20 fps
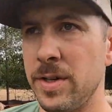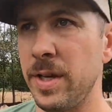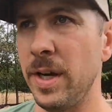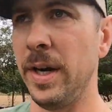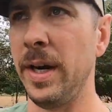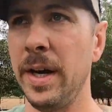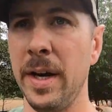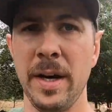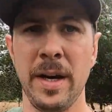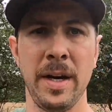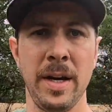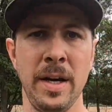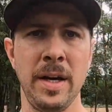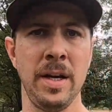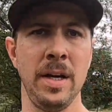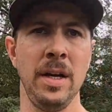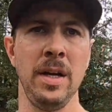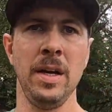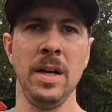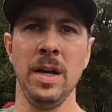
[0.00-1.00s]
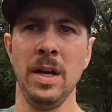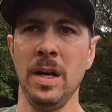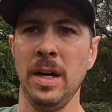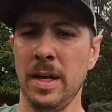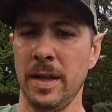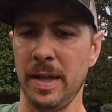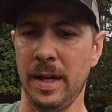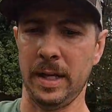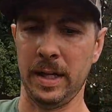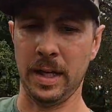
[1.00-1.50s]
there.
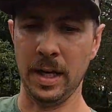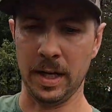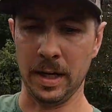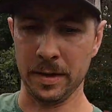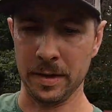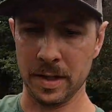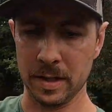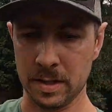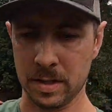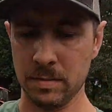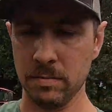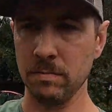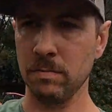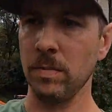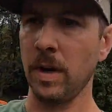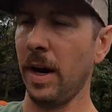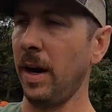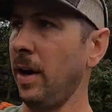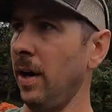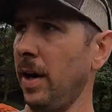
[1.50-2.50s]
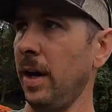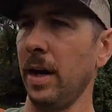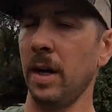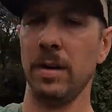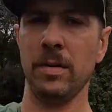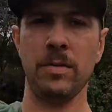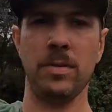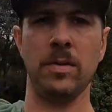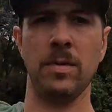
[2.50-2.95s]
They can get in this area